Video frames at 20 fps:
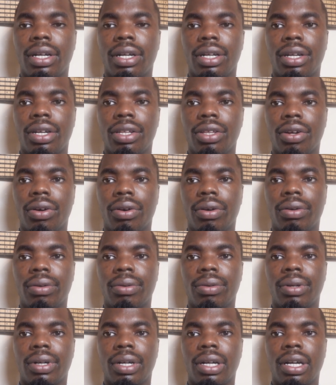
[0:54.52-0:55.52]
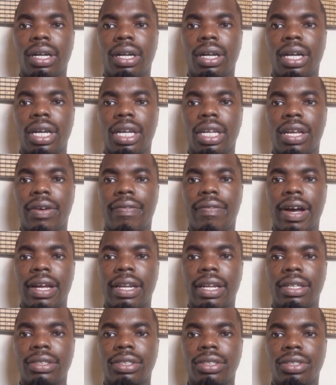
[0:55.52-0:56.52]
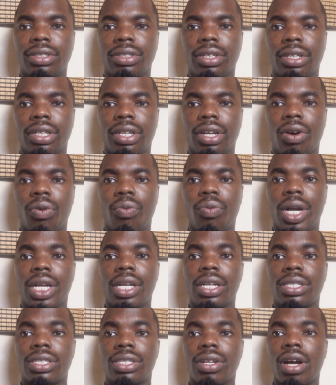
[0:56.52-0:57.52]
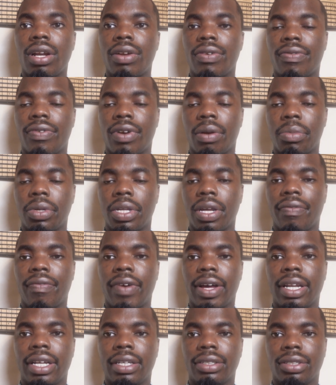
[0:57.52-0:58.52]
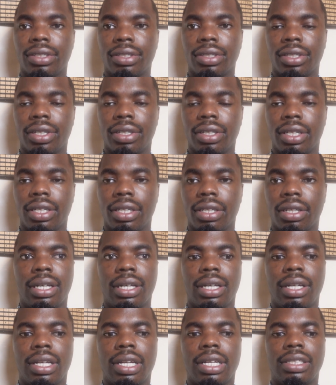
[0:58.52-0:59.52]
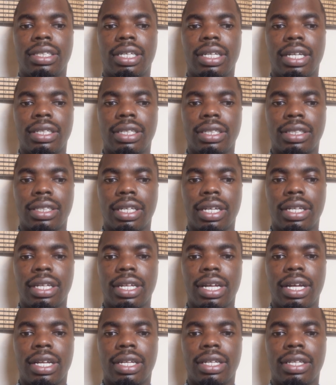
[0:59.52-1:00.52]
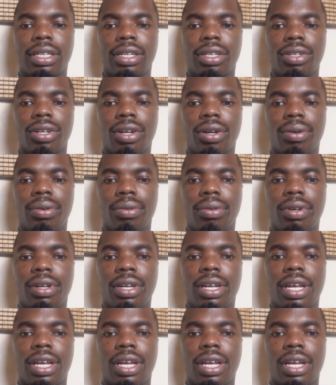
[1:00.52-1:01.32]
you know, in your financial journey or where you're starting from in your financial journey. And I say that to say that, you know,